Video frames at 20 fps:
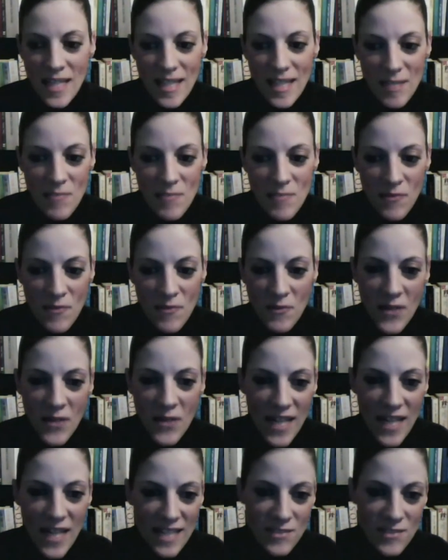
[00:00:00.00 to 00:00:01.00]
Before
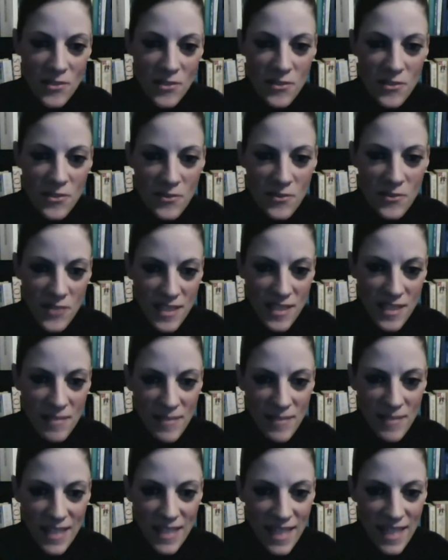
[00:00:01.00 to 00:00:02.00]
I introduce him
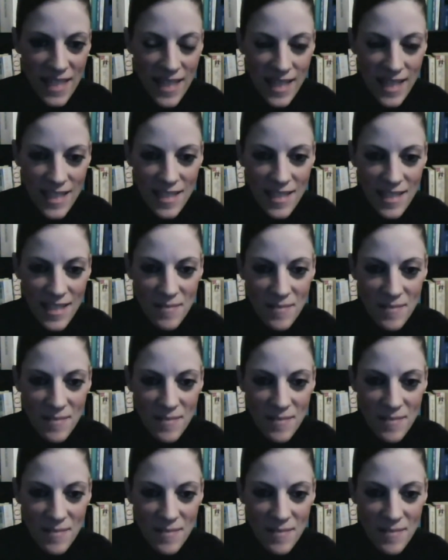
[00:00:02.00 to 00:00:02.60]
and I thank him,